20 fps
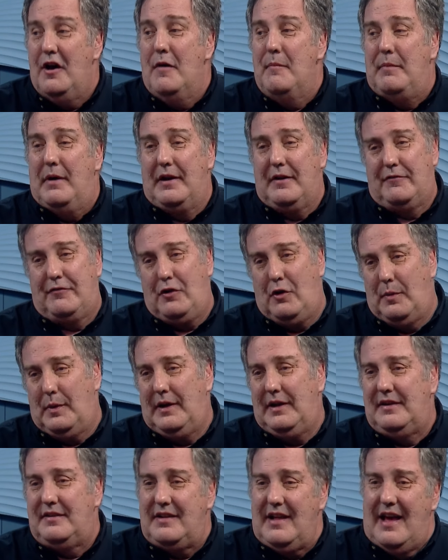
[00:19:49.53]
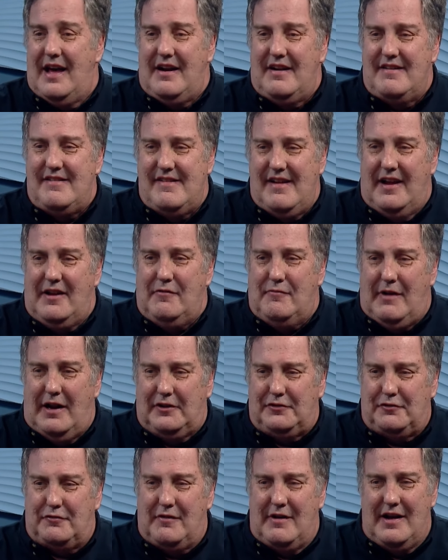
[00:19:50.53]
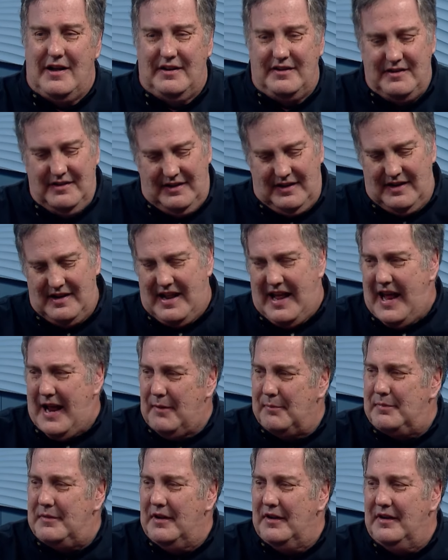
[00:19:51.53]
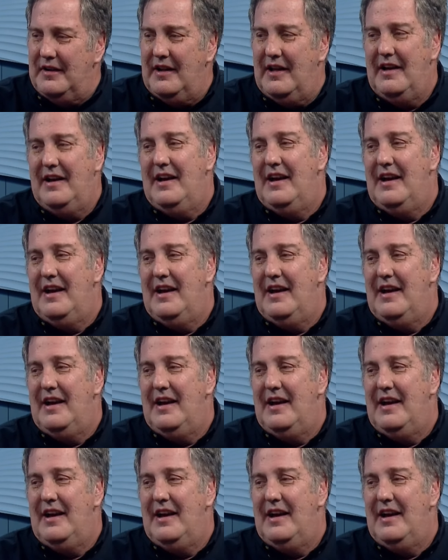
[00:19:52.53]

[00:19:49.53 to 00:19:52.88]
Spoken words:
but if you eat at a chain restaurant in Hampton